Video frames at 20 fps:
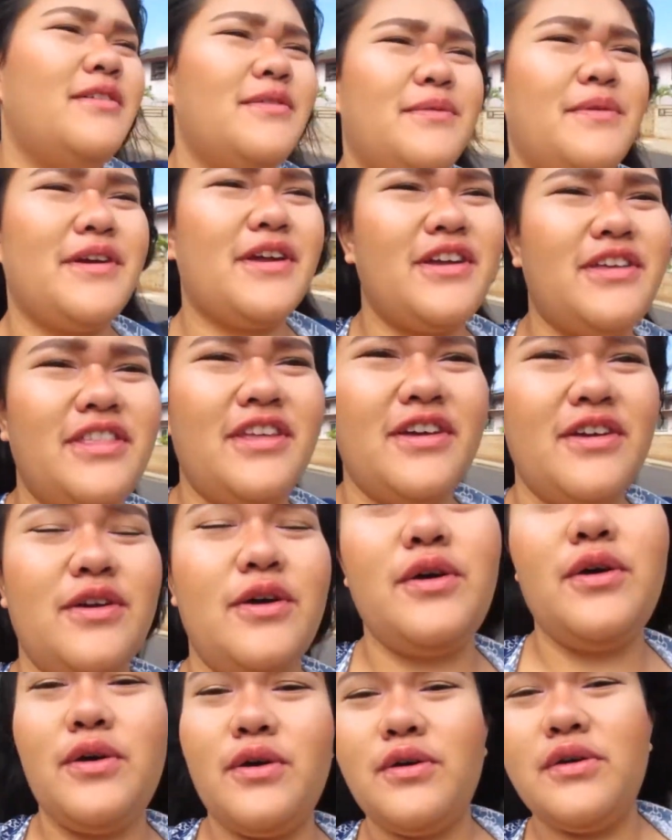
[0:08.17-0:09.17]
We're gonna
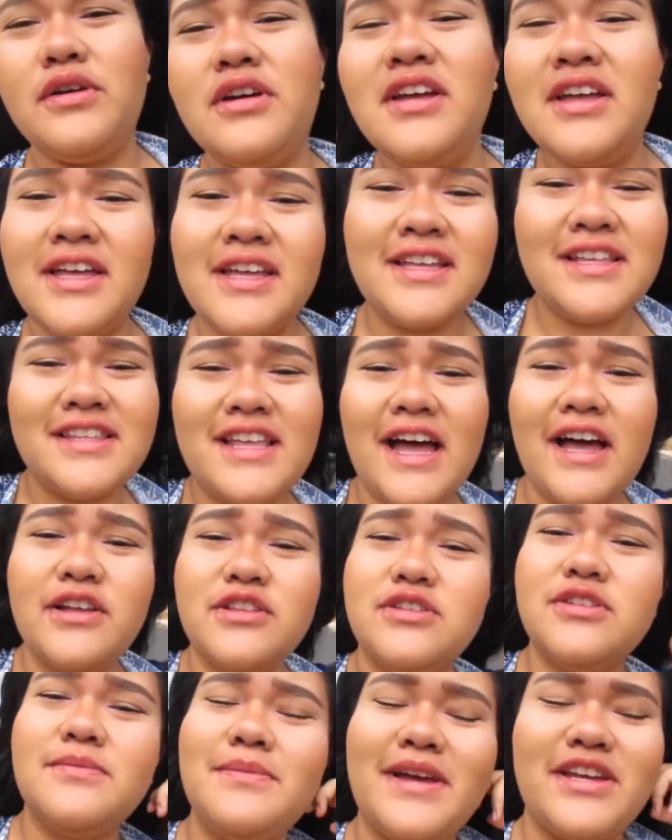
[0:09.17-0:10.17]
go
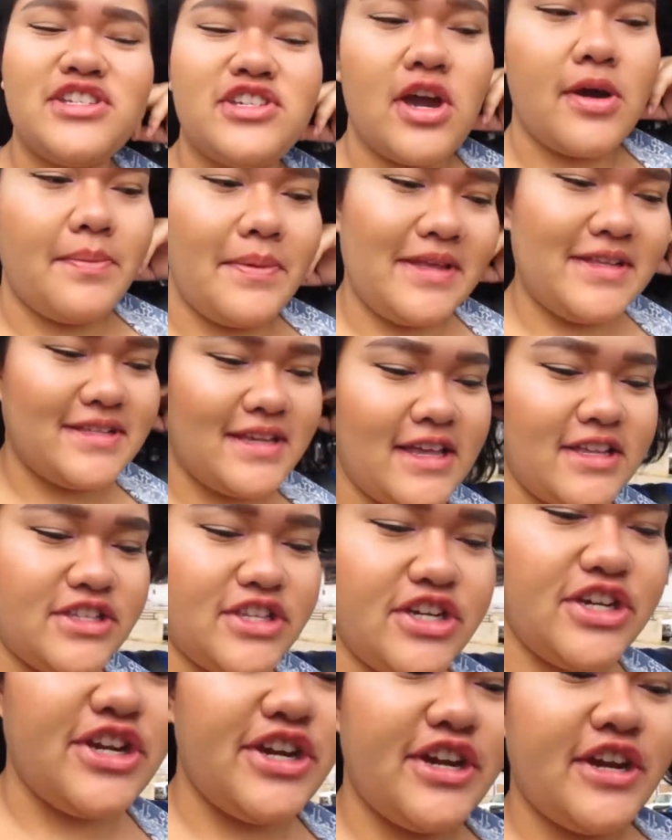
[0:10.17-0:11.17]
down to my shopping
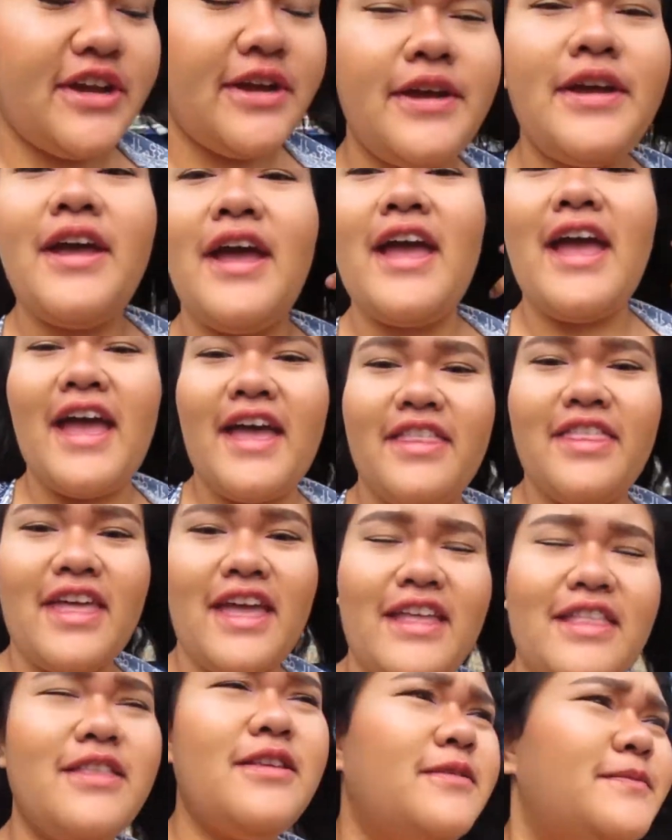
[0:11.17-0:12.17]
center and
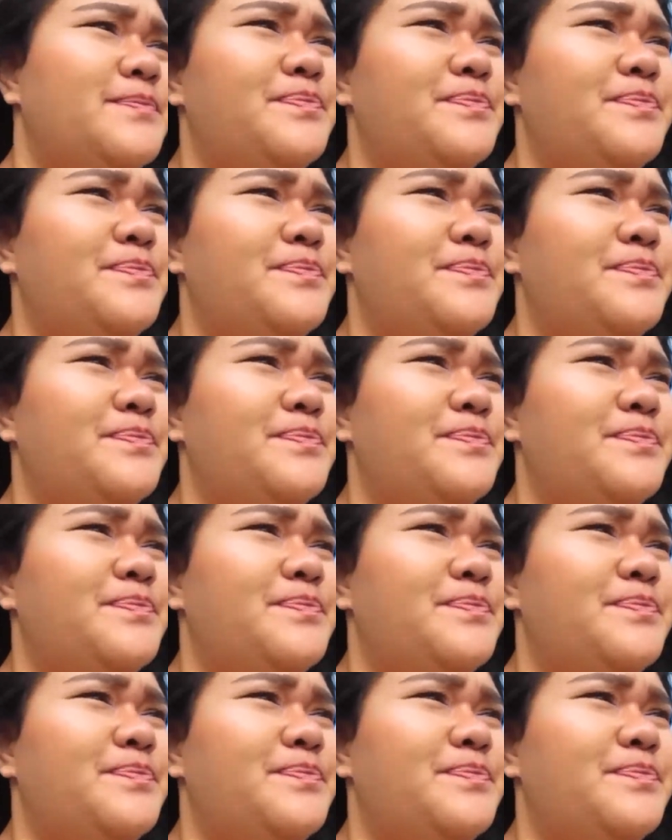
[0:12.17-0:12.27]
then